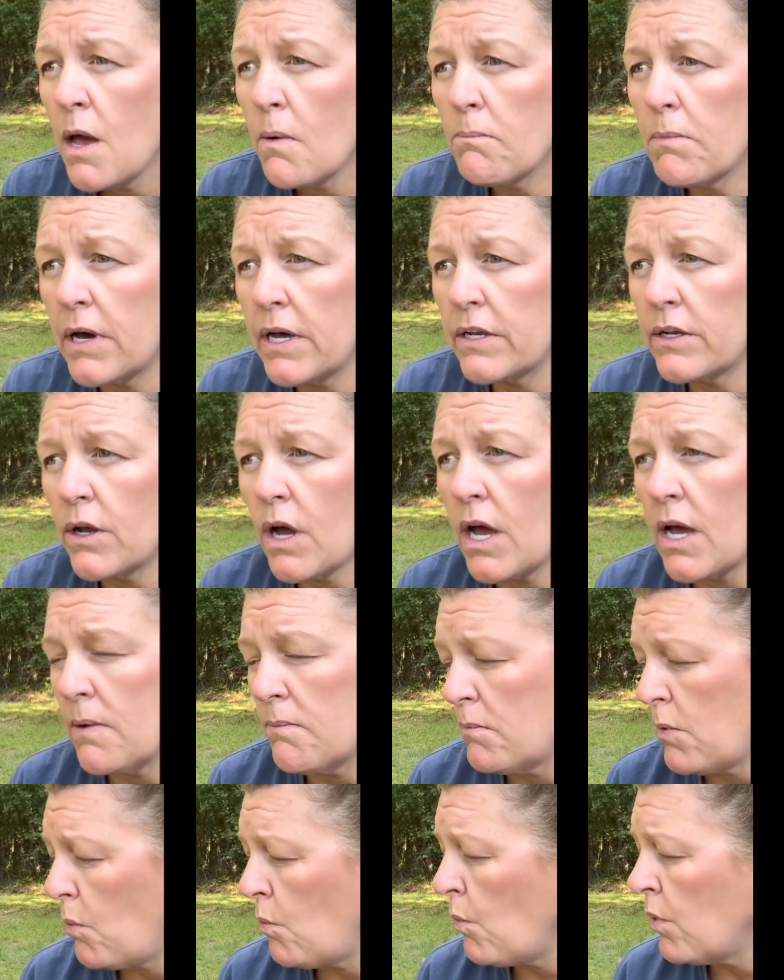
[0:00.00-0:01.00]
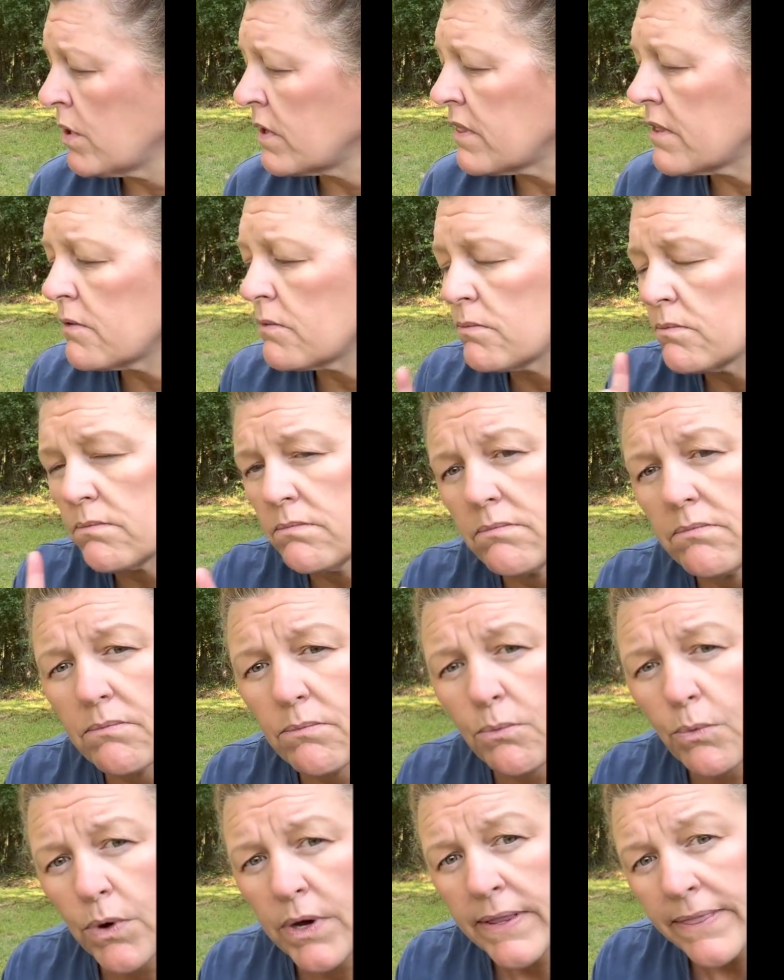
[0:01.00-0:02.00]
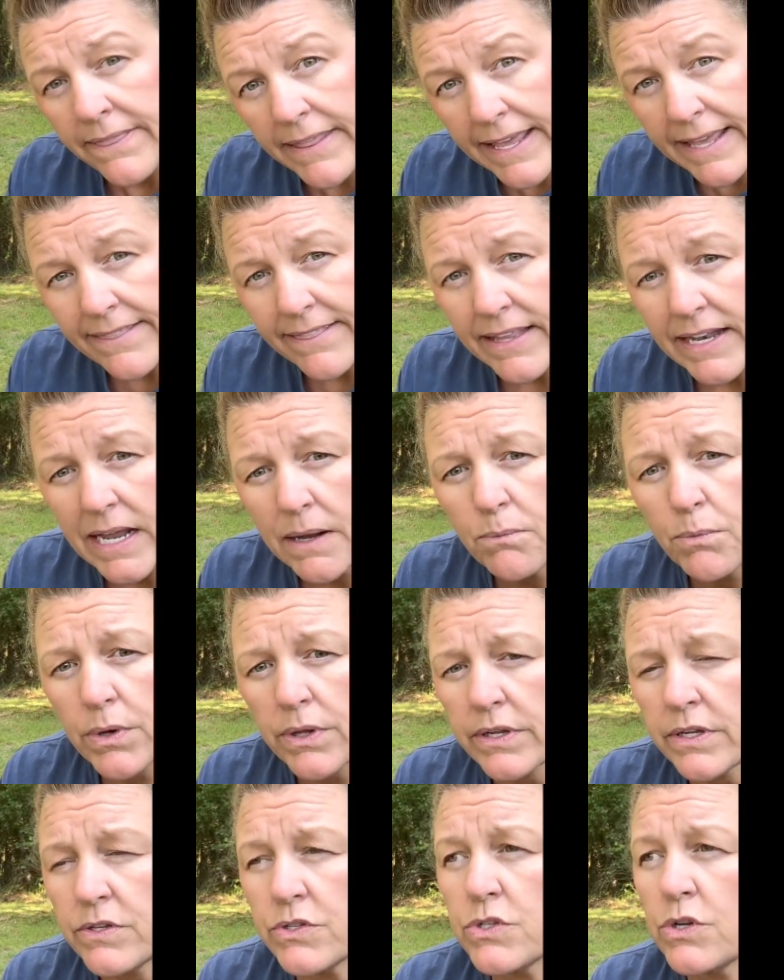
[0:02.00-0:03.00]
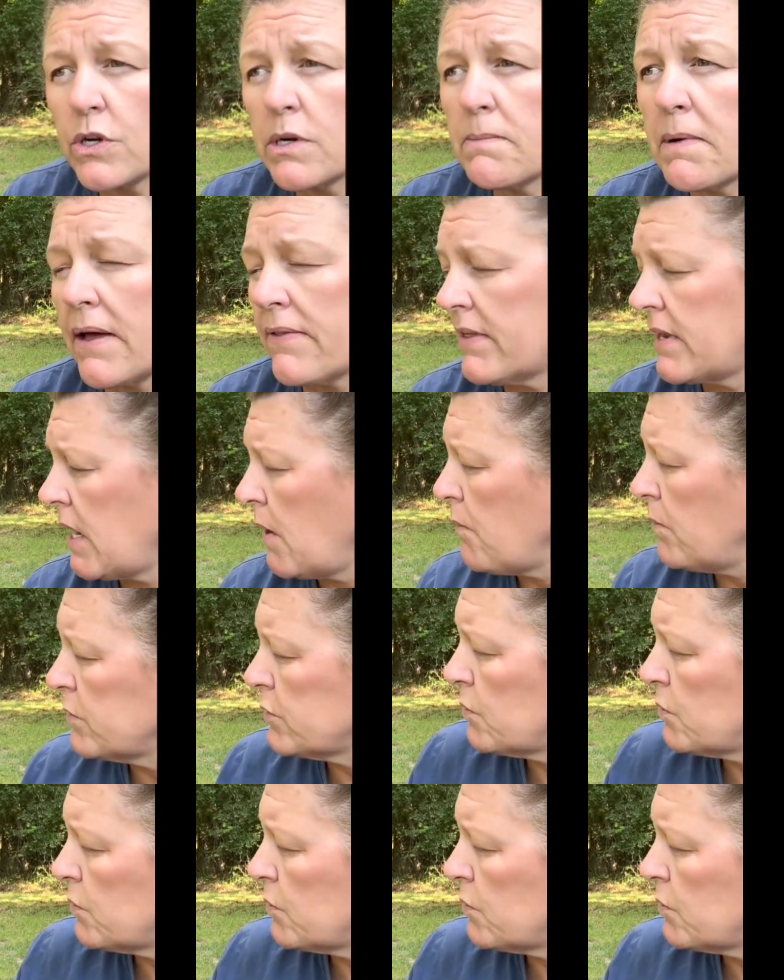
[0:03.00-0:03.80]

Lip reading: but one thing that I'm really concerned about that I want